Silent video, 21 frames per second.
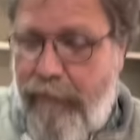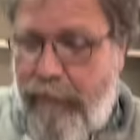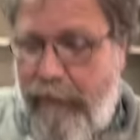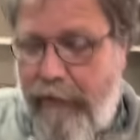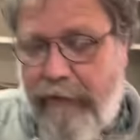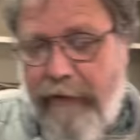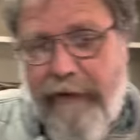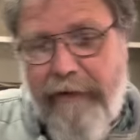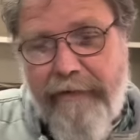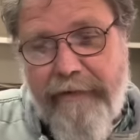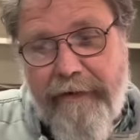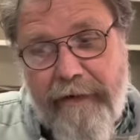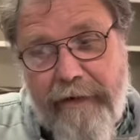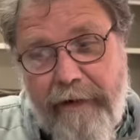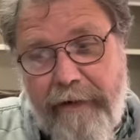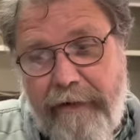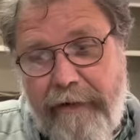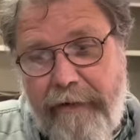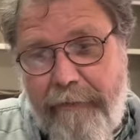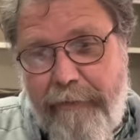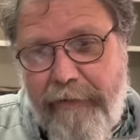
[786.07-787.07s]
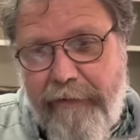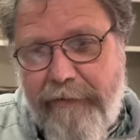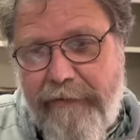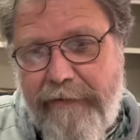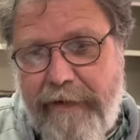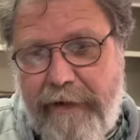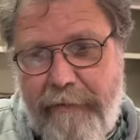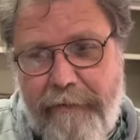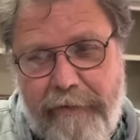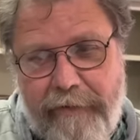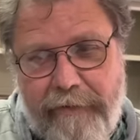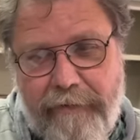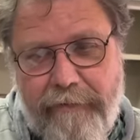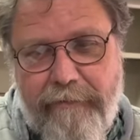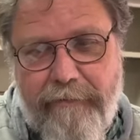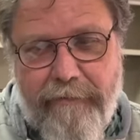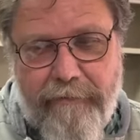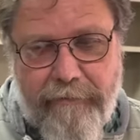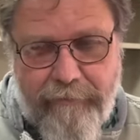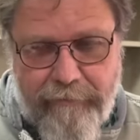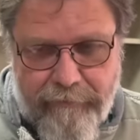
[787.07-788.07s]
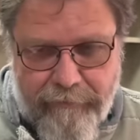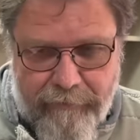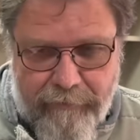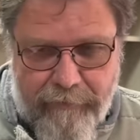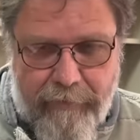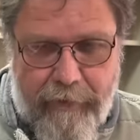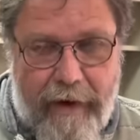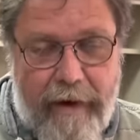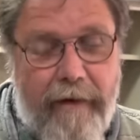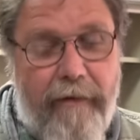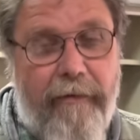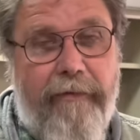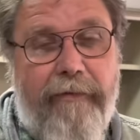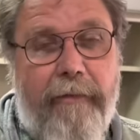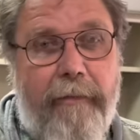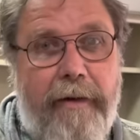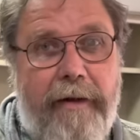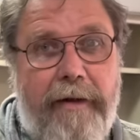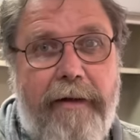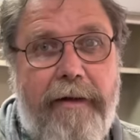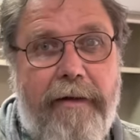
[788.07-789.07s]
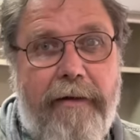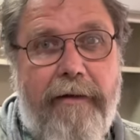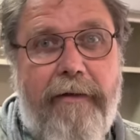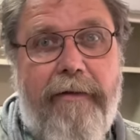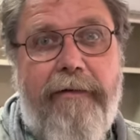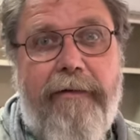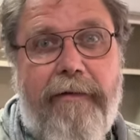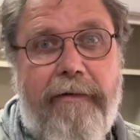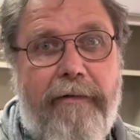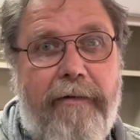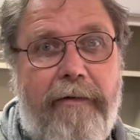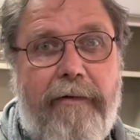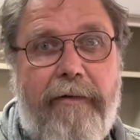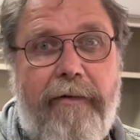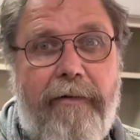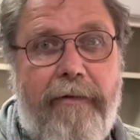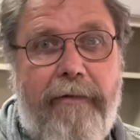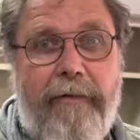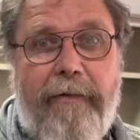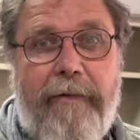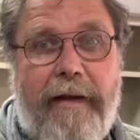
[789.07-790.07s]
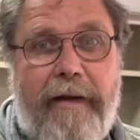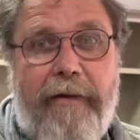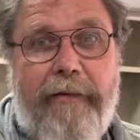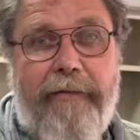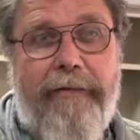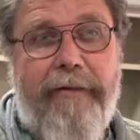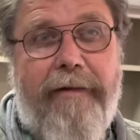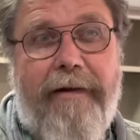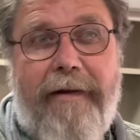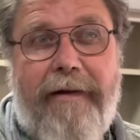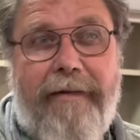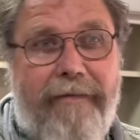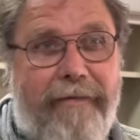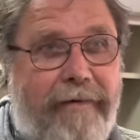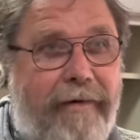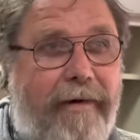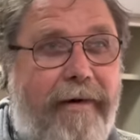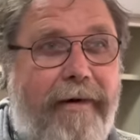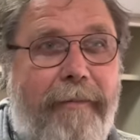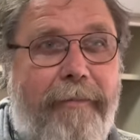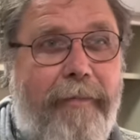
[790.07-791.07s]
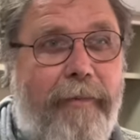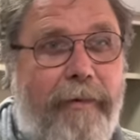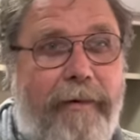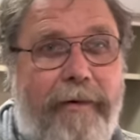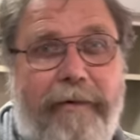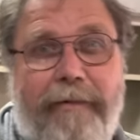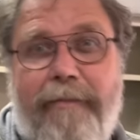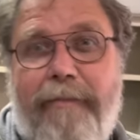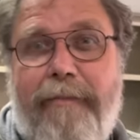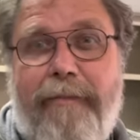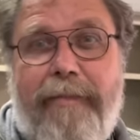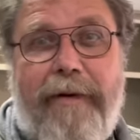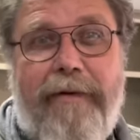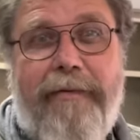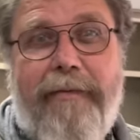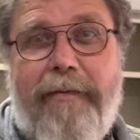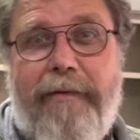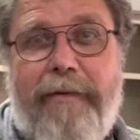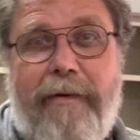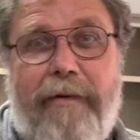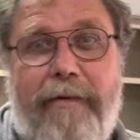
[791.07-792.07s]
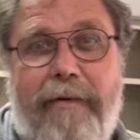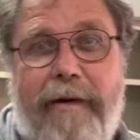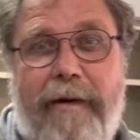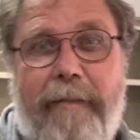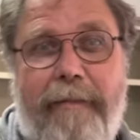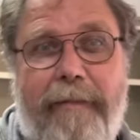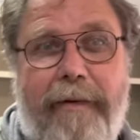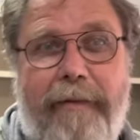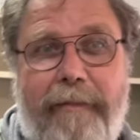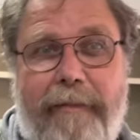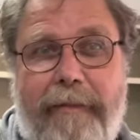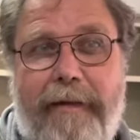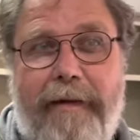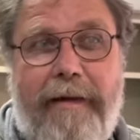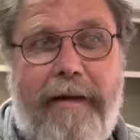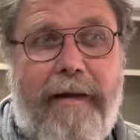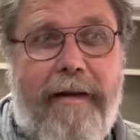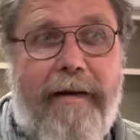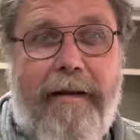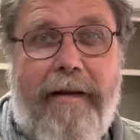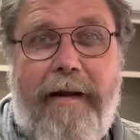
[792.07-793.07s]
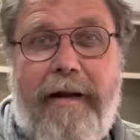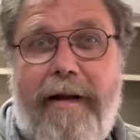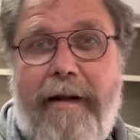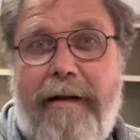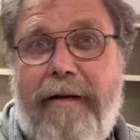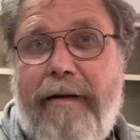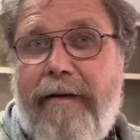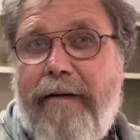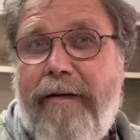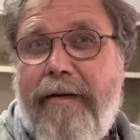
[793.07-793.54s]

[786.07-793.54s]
Well, like I said, I, have been, I've been buying for many years since the early 2000s and I stopped when the price was going up. I mean, I had a lot.